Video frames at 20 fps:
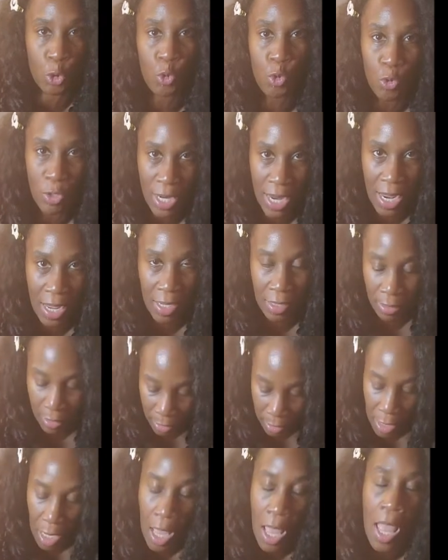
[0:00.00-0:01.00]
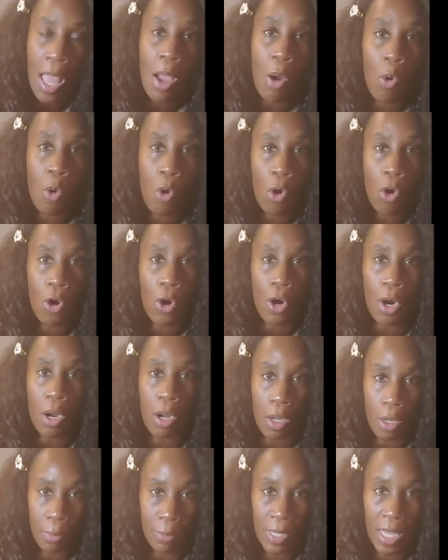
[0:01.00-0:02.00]
to dance, or
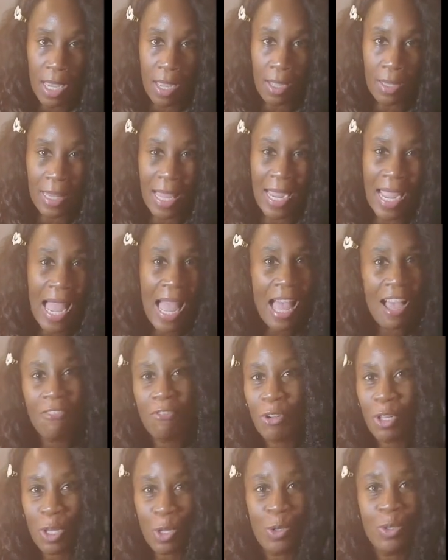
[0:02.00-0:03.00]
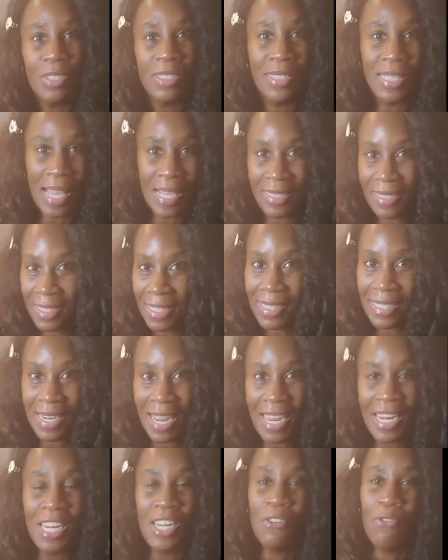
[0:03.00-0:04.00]
um yeah, like I have clothes
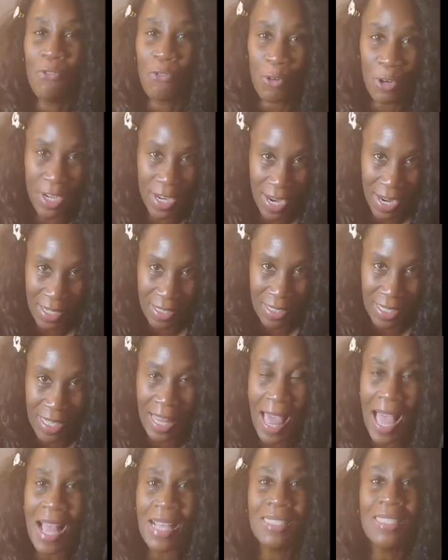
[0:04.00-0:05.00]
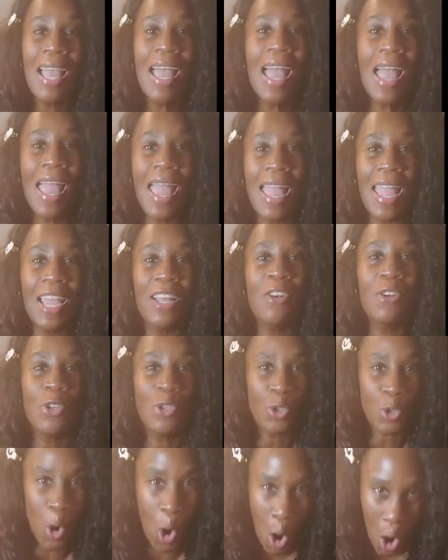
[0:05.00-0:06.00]
designated for dance class and
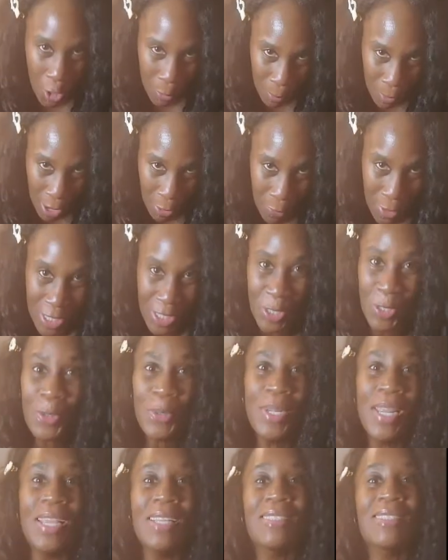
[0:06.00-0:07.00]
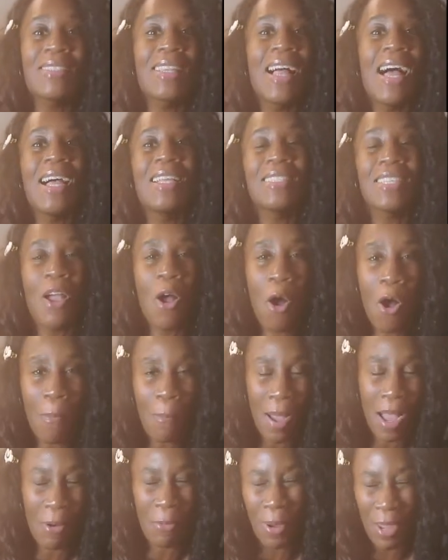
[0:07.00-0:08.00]
on my way to dance class, on
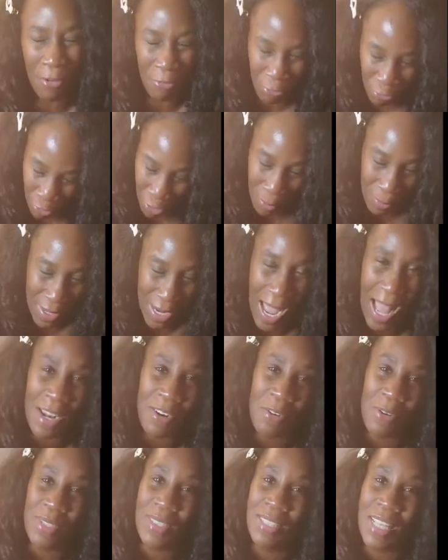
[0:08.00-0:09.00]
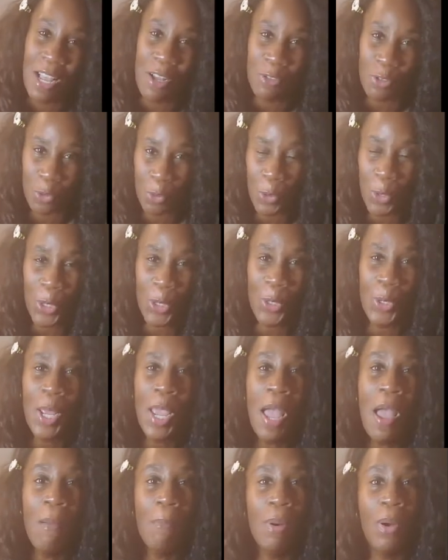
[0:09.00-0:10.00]
my way from there. I know it sounds weird,
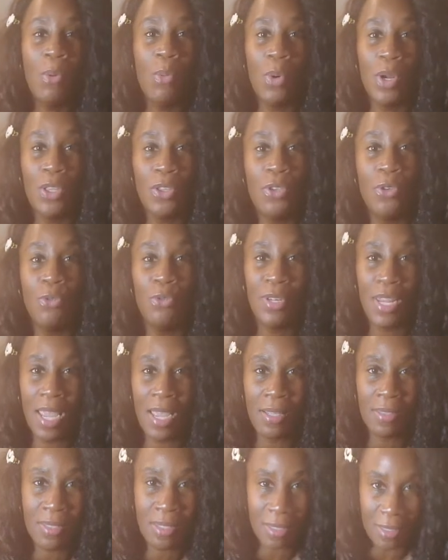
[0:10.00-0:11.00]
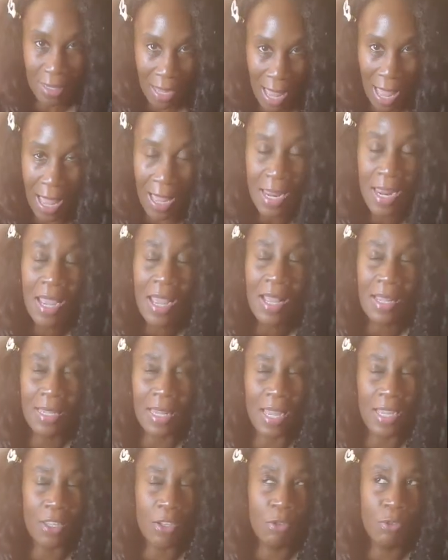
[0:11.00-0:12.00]
but when you dance a lot,
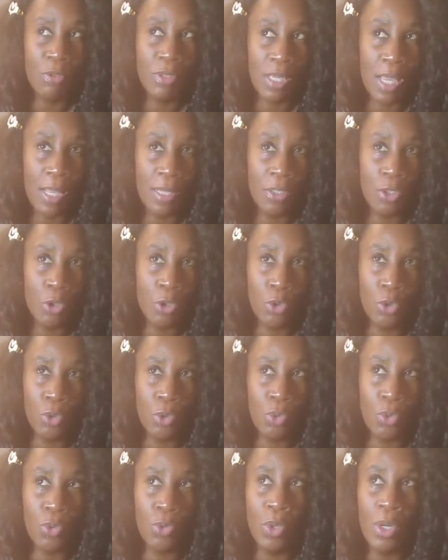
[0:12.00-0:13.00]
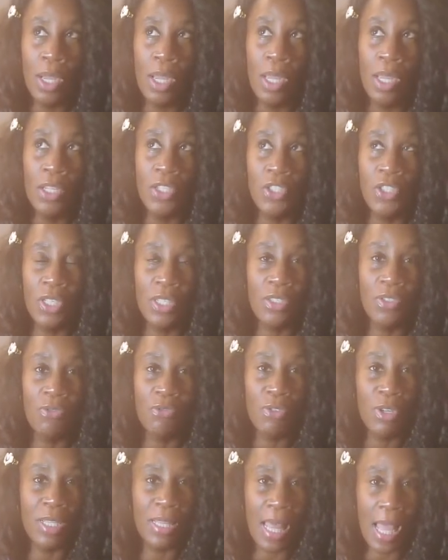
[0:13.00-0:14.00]
like you tend to
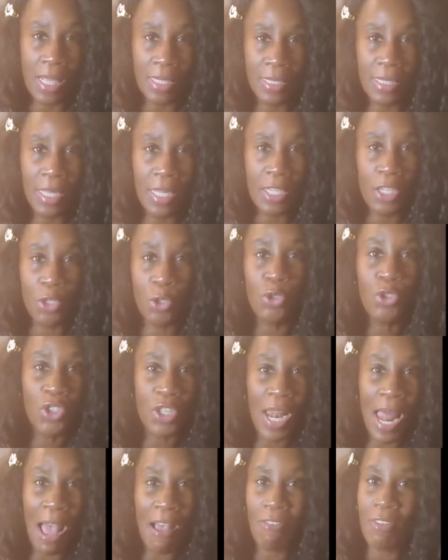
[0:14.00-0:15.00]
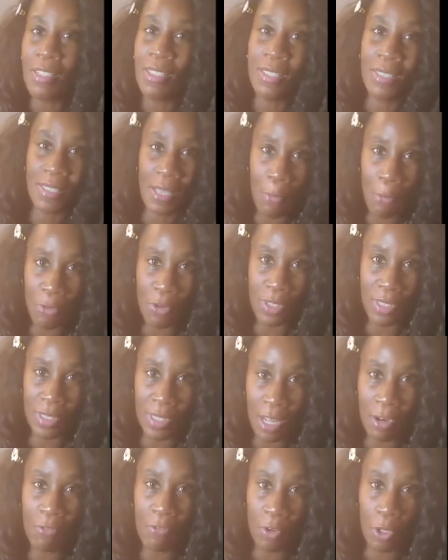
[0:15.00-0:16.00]
just realize that you should have a separate
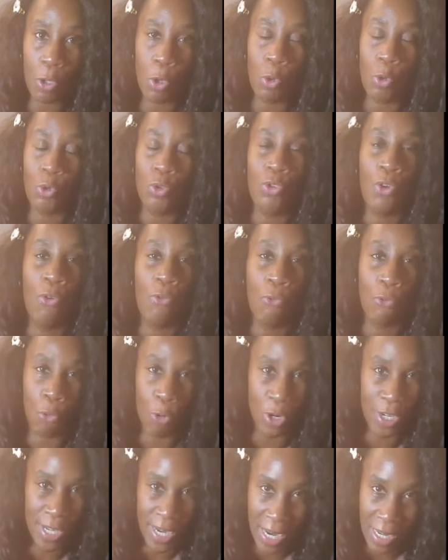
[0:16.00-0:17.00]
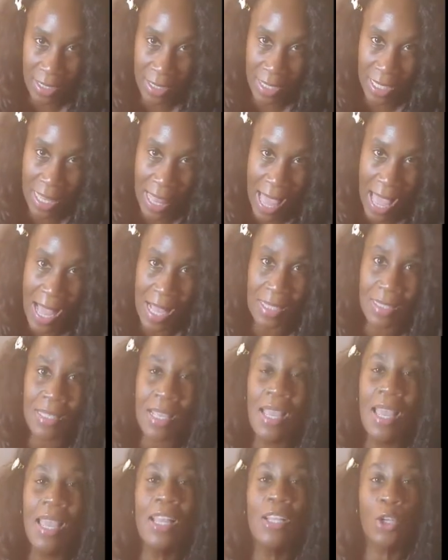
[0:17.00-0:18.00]
set of clothes for dance class,
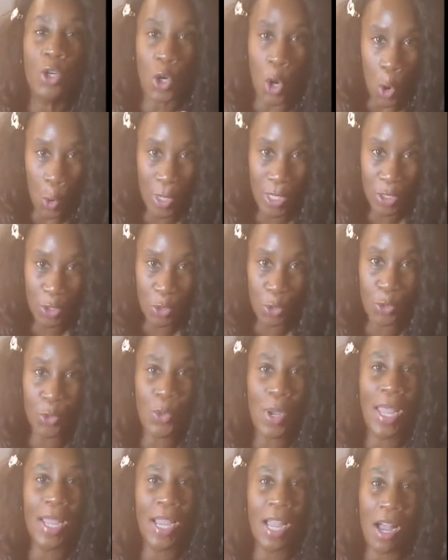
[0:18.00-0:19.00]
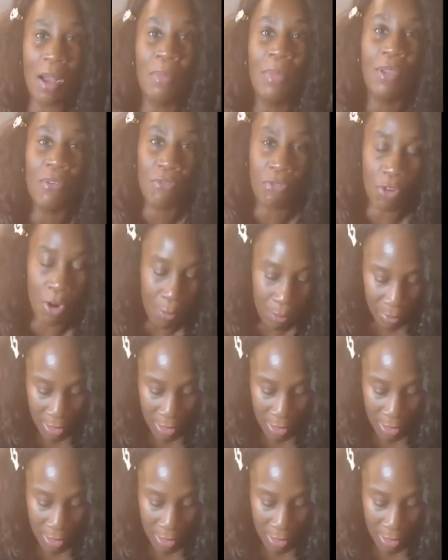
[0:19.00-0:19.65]
going to and coming from